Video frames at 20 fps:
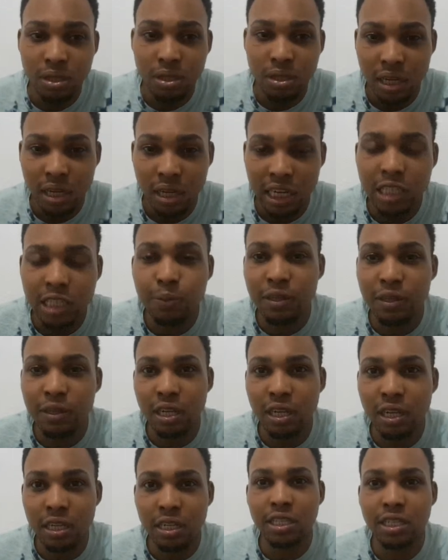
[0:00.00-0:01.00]
Especially
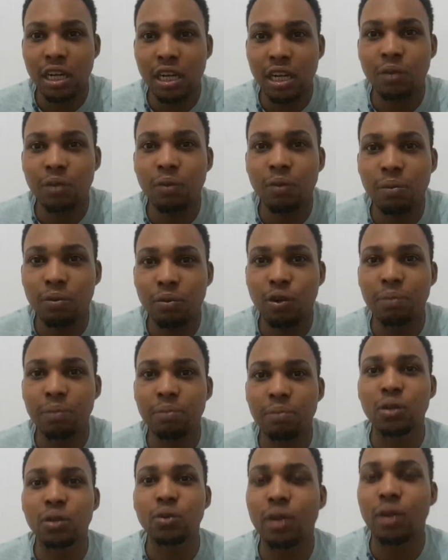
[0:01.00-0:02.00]
the song that we
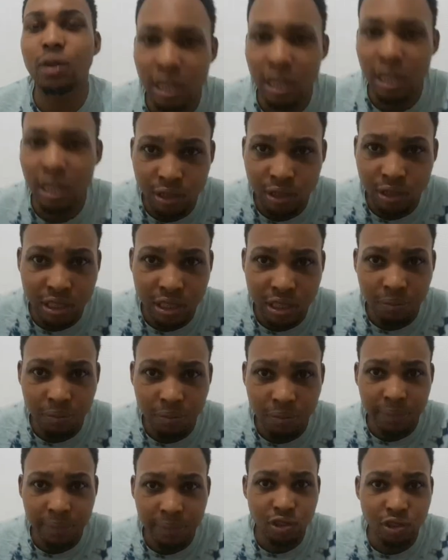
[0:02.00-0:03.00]
know can reach 1
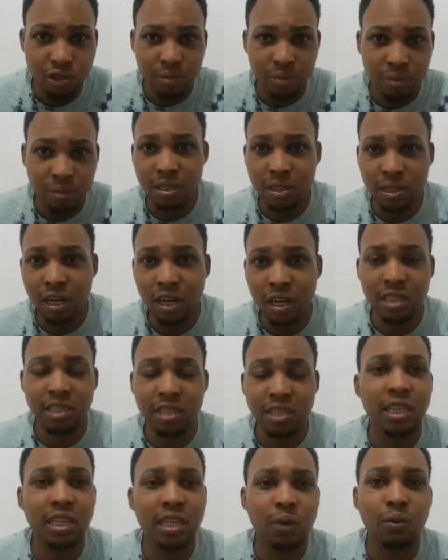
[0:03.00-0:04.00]
million streams, or the
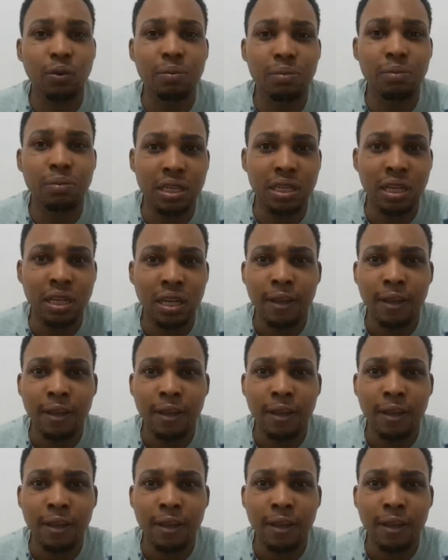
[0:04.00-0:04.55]
song that we see